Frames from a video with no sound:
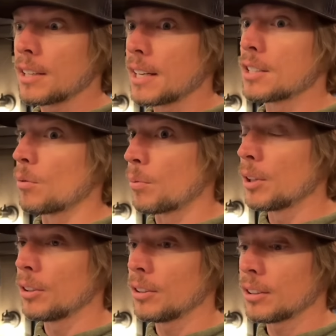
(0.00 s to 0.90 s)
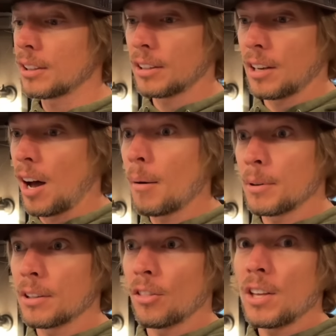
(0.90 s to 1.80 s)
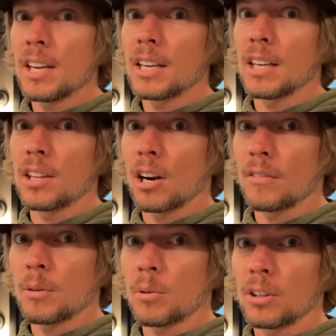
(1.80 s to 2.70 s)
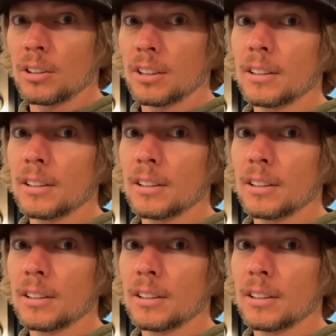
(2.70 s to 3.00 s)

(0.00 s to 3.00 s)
is a real common thing in the Especially RV world. Especially when you're